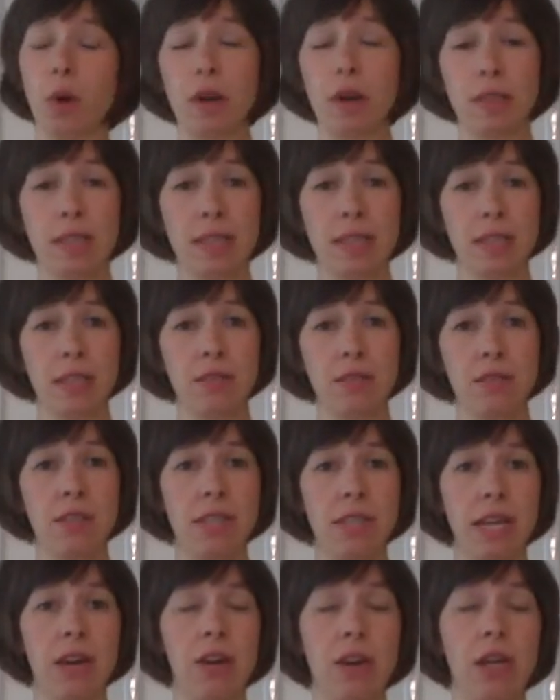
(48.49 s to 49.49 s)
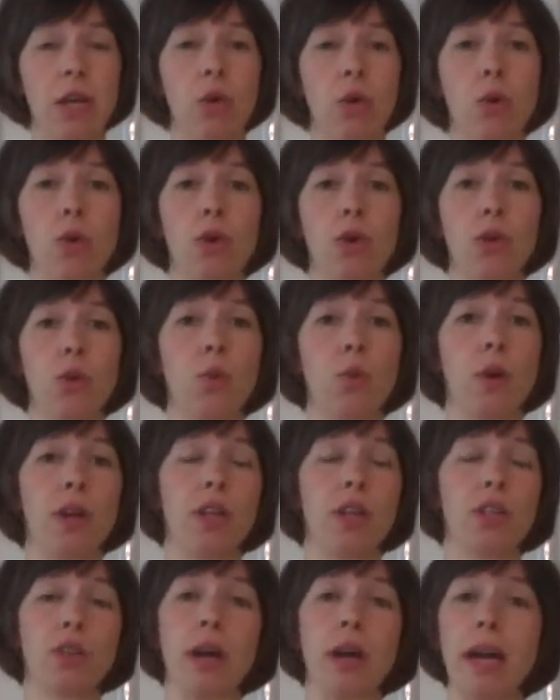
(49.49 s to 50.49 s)
are sensitive to dairy or you
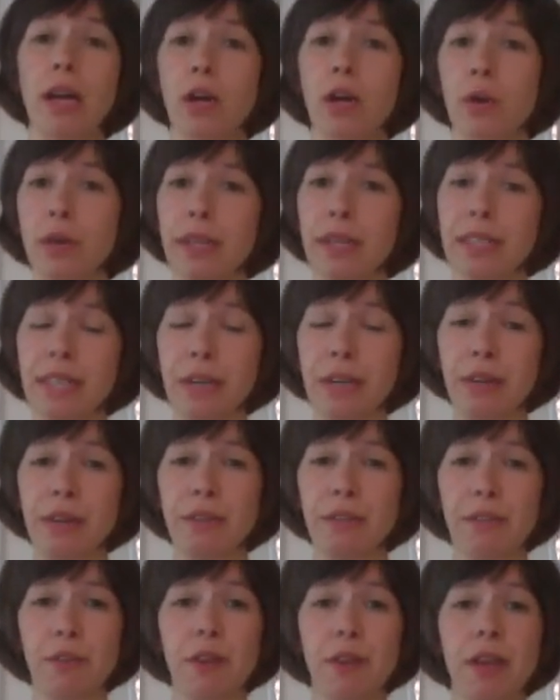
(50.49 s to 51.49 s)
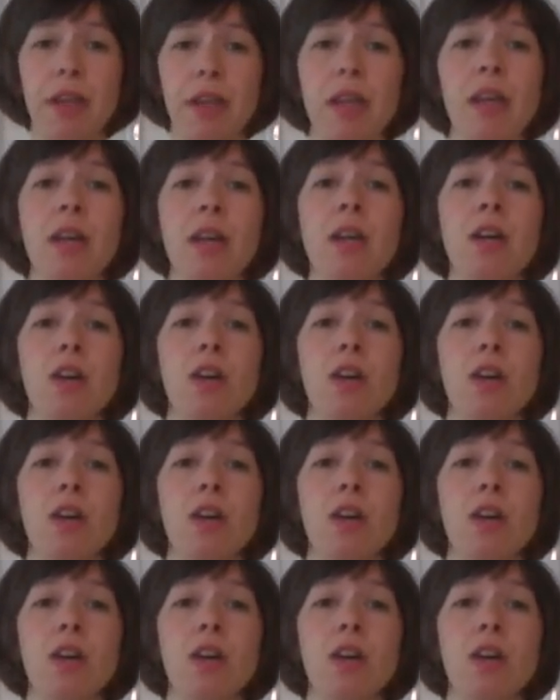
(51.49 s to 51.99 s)
want to try going dairy-free,